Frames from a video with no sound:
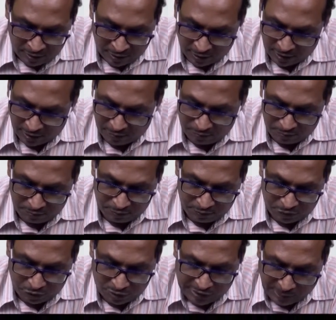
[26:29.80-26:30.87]

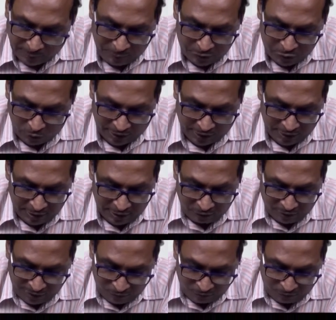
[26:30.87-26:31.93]
So subsonic, the
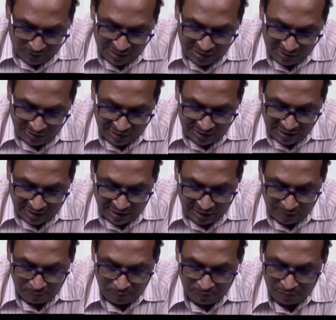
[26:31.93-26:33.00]
very first
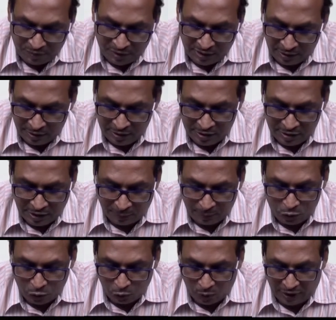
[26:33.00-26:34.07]
regime is
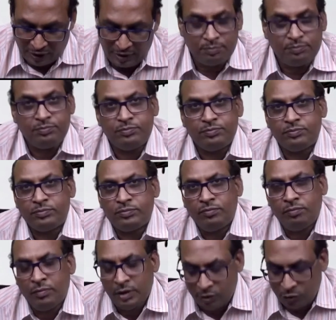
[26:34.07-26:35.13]
subsonic.
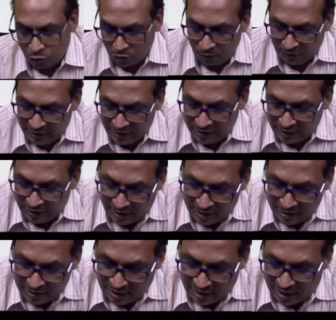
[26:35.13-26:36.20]
So when the
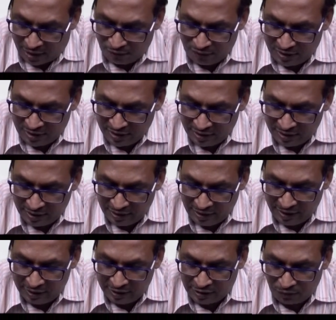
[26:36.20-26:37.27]
aircraft
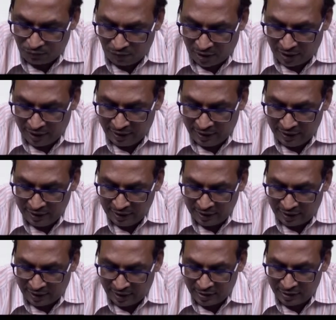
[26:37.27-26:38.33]
is flying
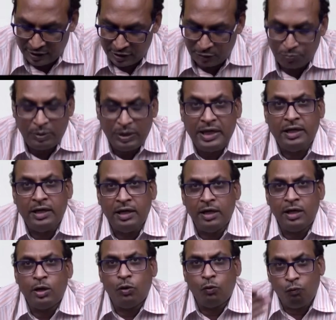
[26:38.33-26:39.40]
at the speed
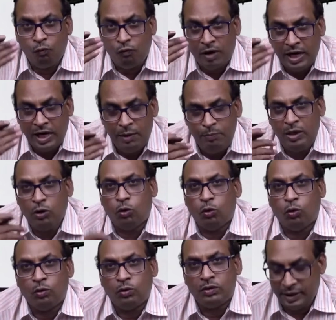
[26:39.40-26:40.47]
well
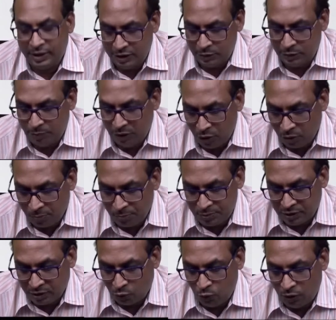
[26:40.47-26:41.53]
below the speed of
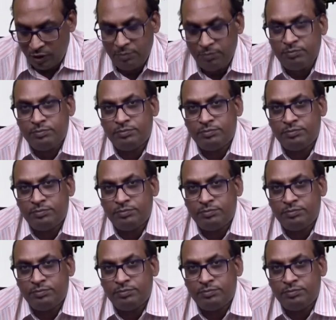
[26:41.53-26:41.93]
sound,